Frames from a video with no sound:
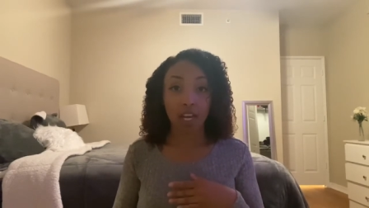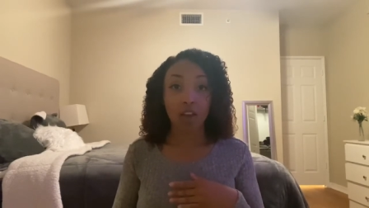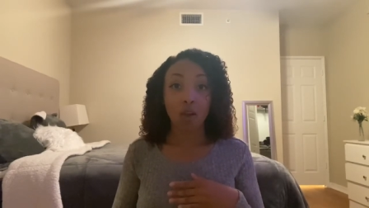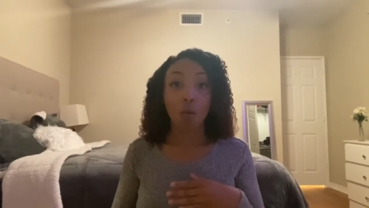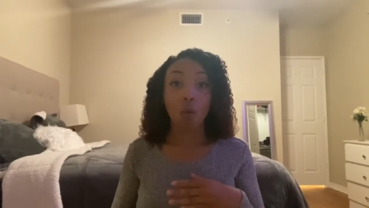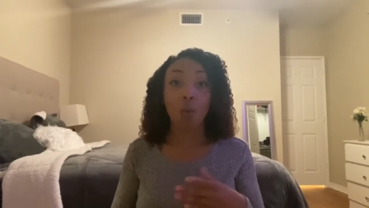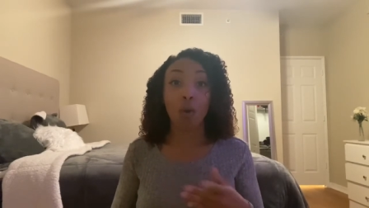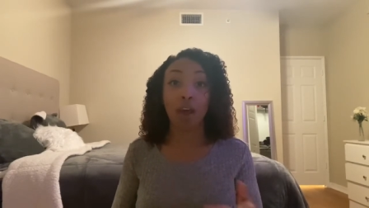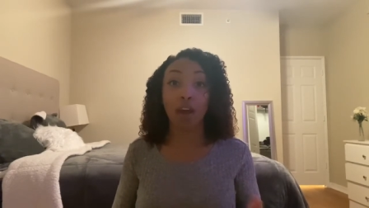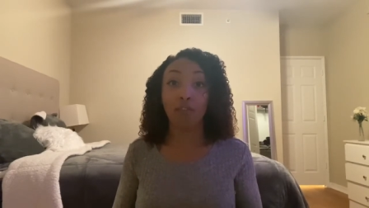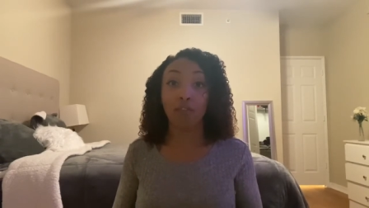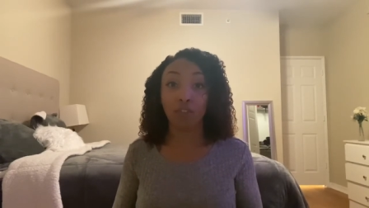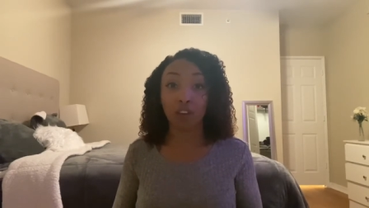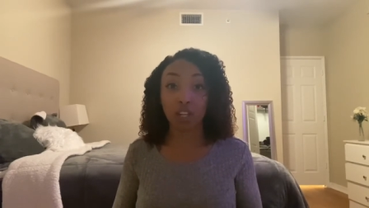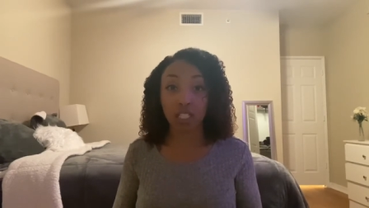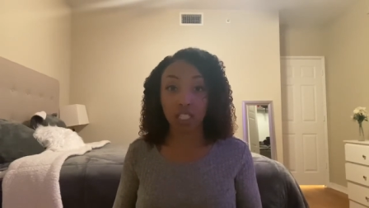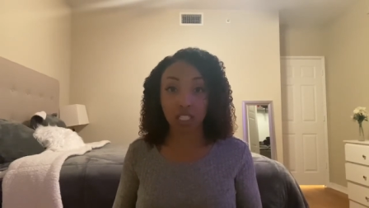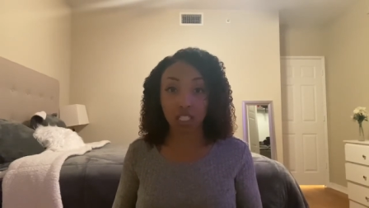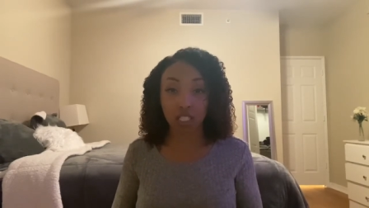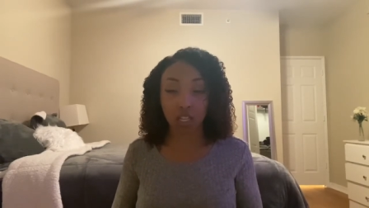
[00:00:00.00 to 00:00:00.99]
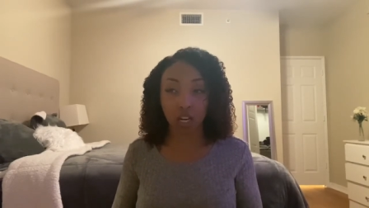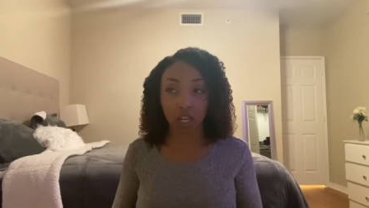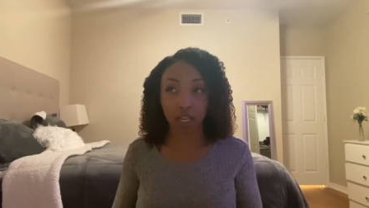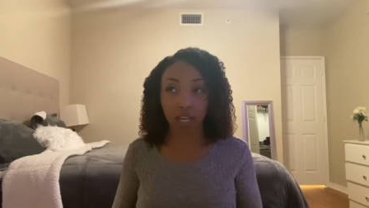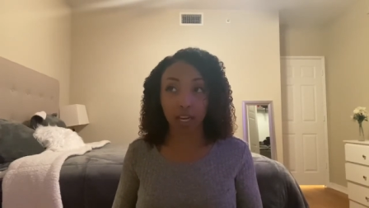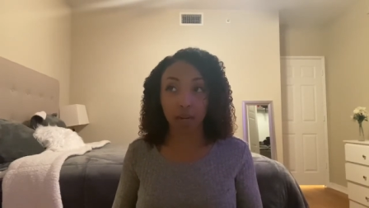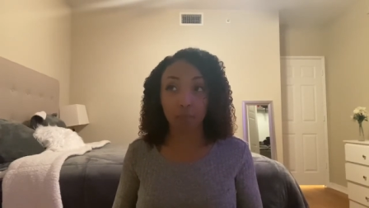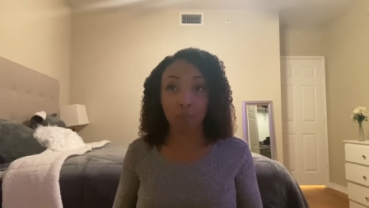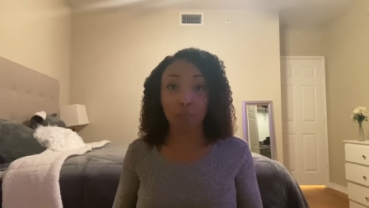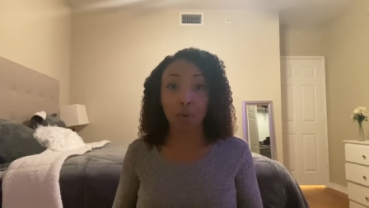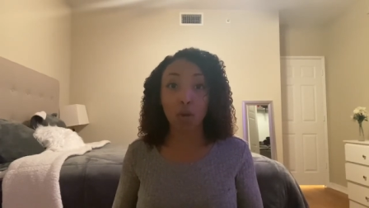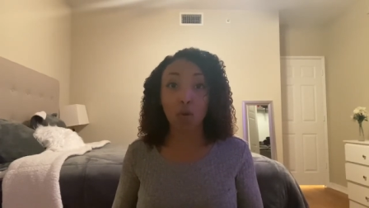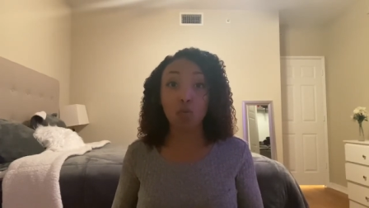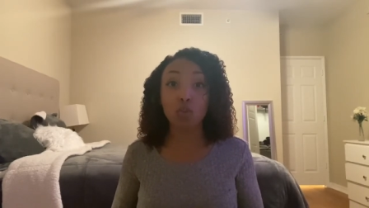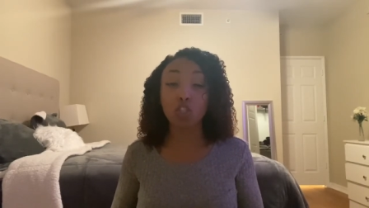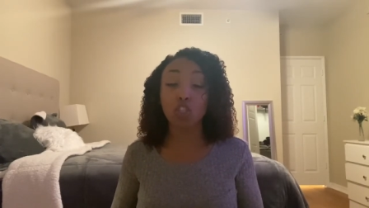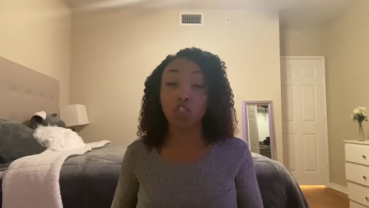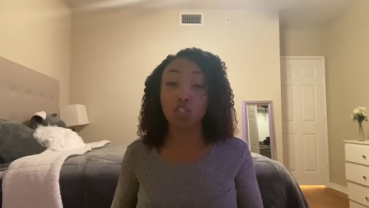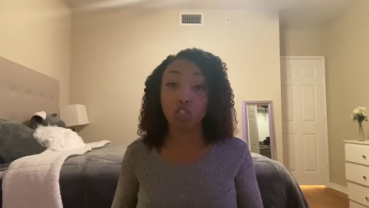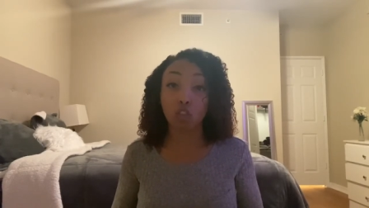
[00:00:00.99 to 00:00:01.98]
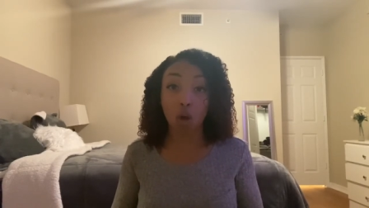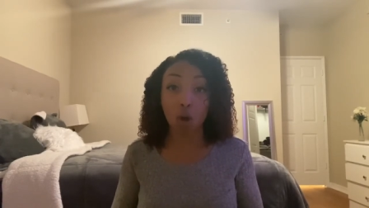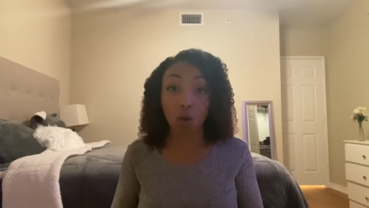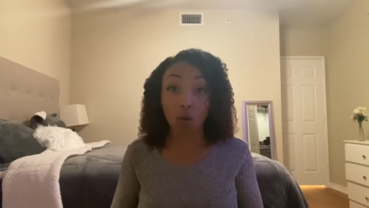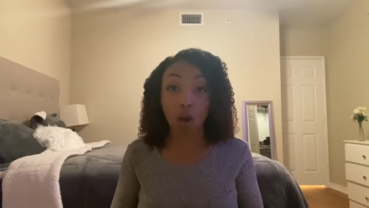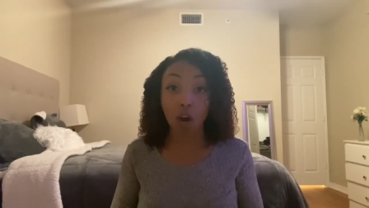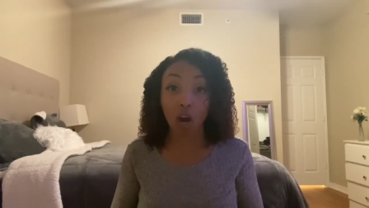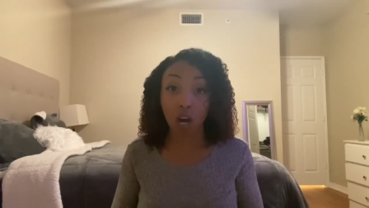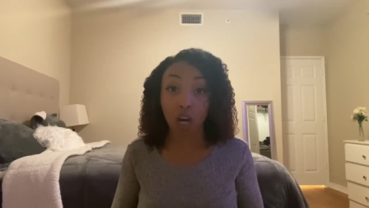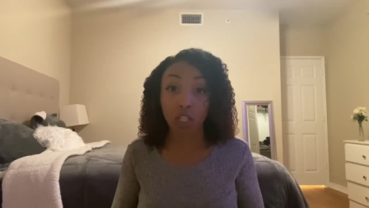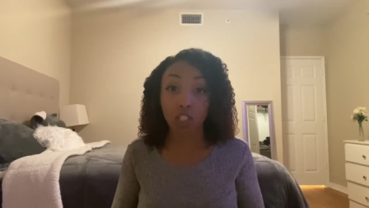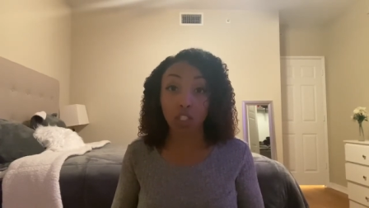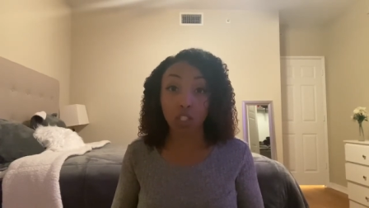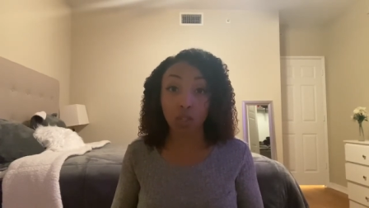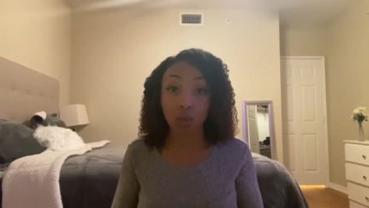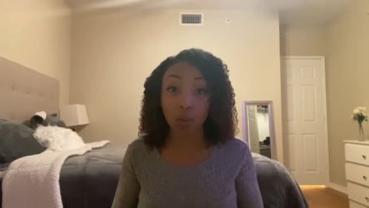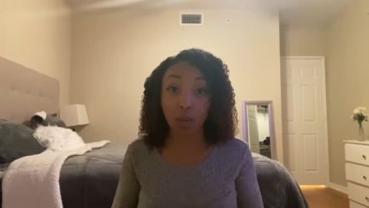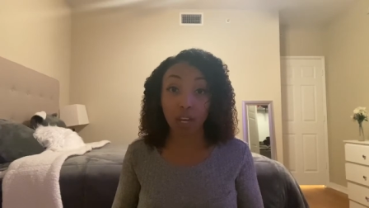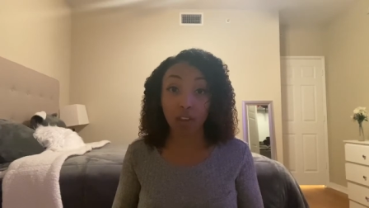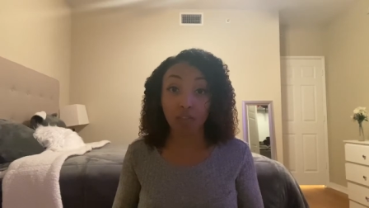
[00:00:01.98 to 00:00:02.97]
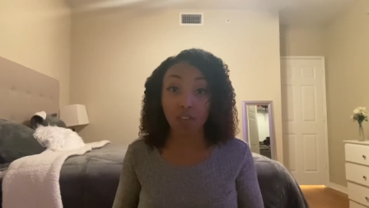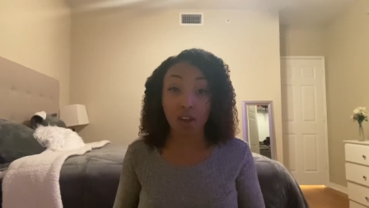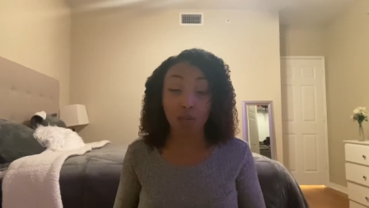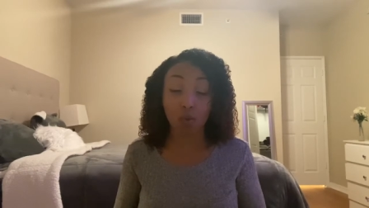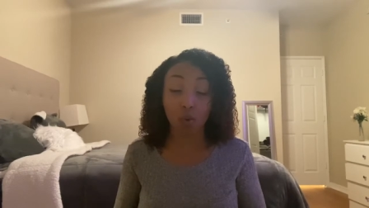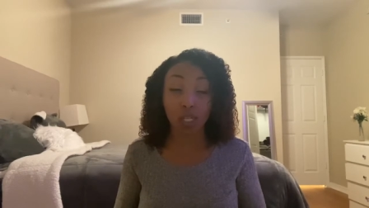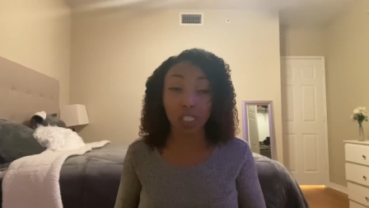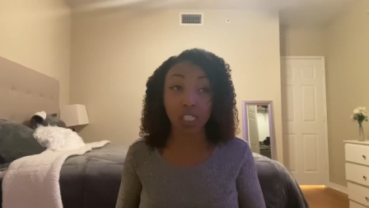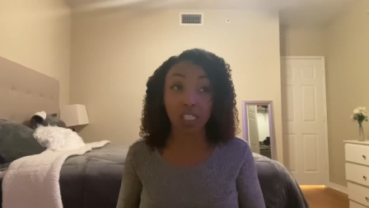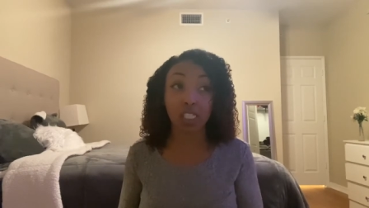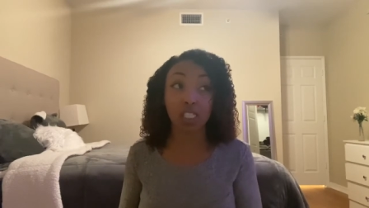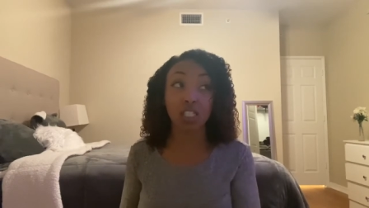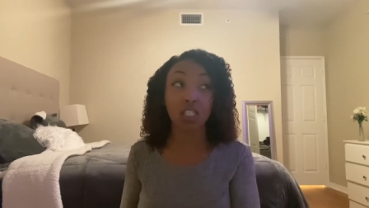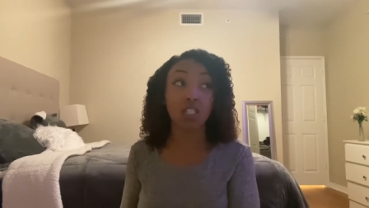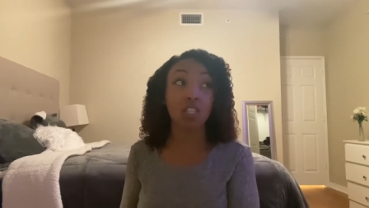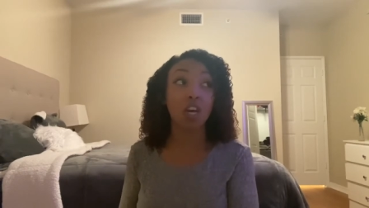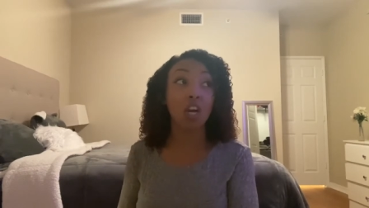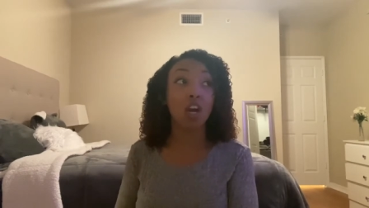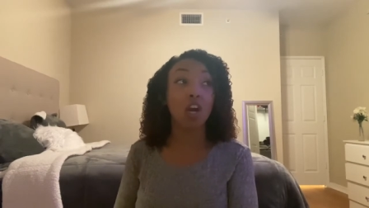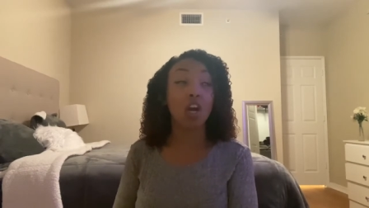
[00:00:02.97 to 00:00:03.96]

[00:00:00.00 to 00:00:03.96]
when I first started, but it was so hard to do 85 questions